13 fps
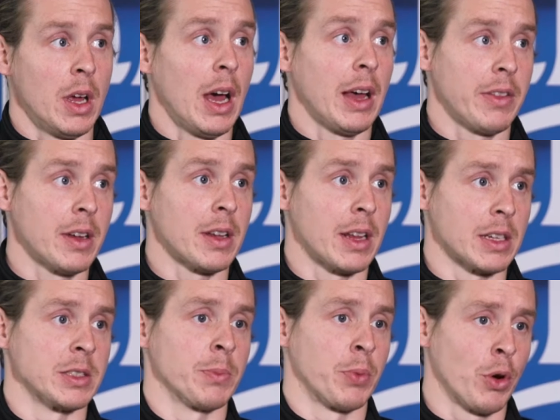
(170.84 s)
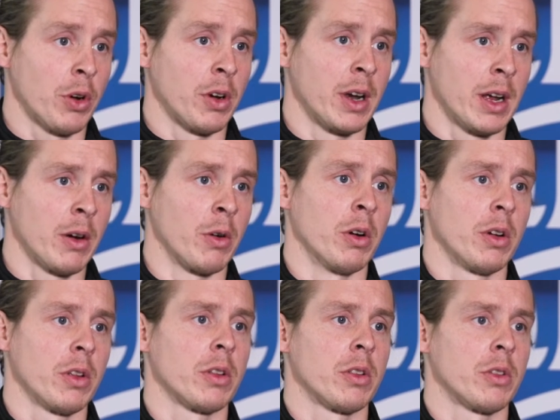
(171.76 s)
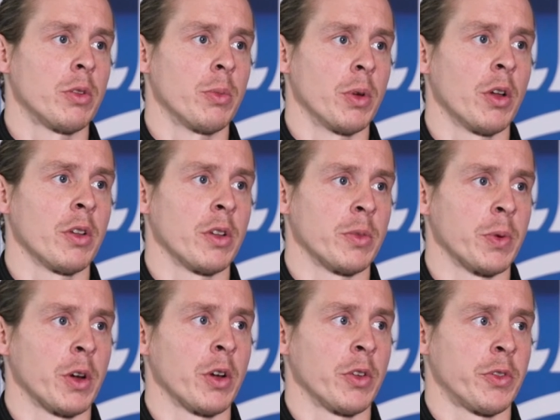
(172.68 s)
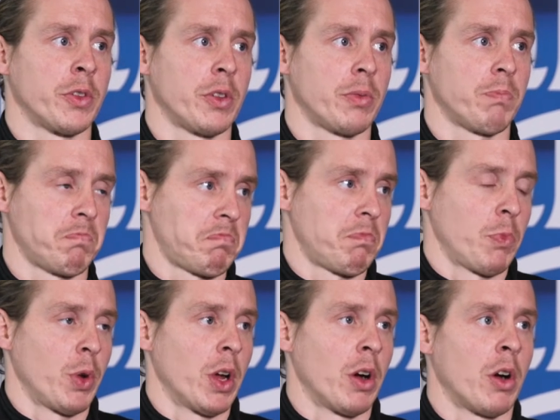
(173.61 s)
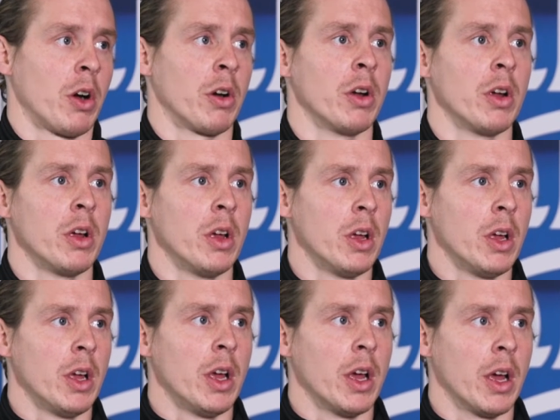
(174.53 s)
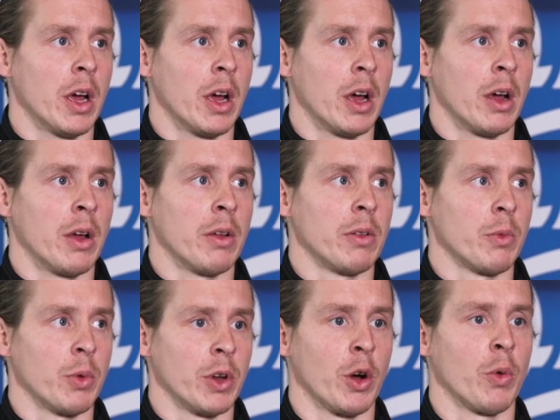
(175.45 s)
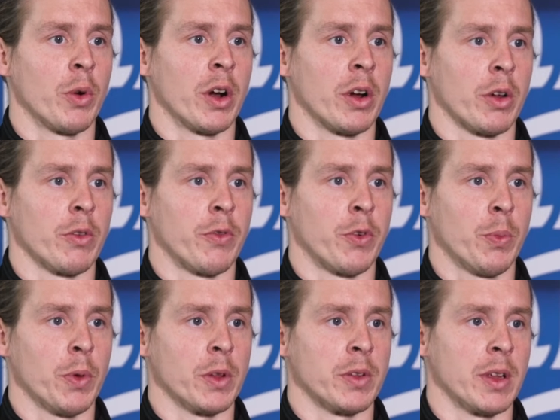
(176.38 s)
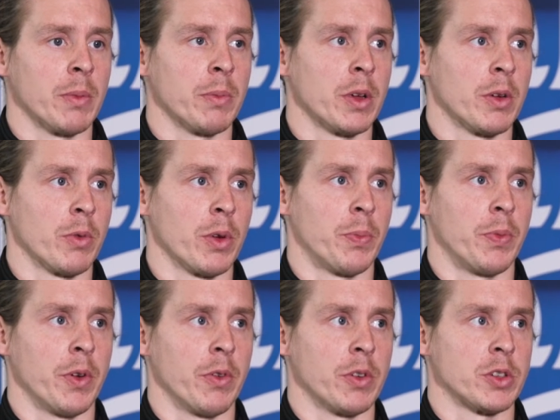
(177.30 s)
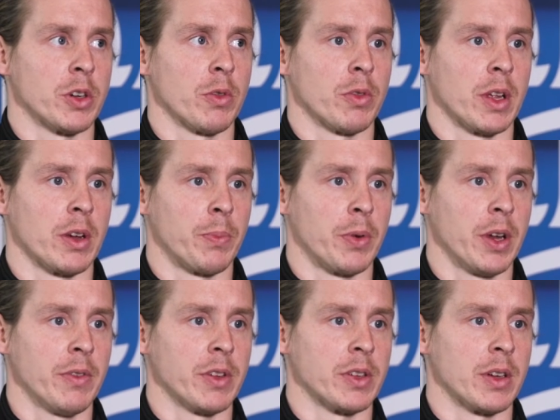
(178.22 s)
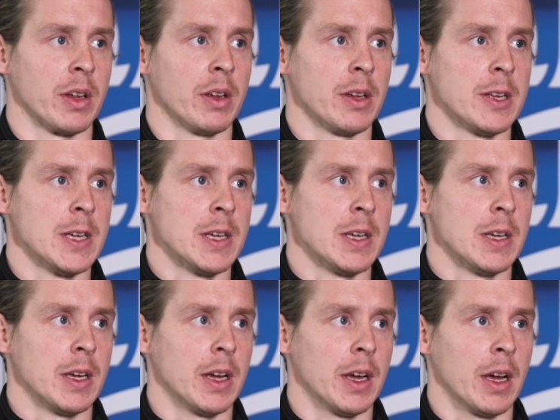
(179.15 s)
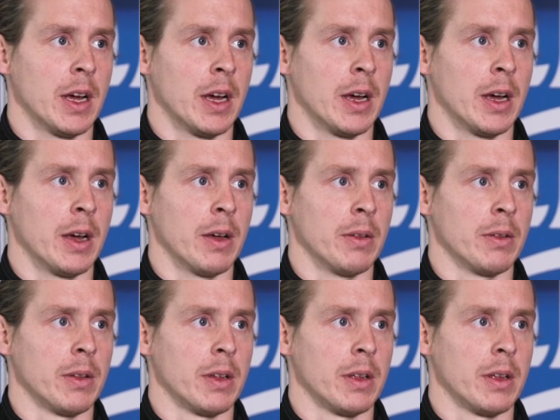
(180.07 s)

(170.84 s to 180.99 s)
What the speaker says: I think that's important now, to be honest, because we are, we know we're a good football team, and we've shown that previously. And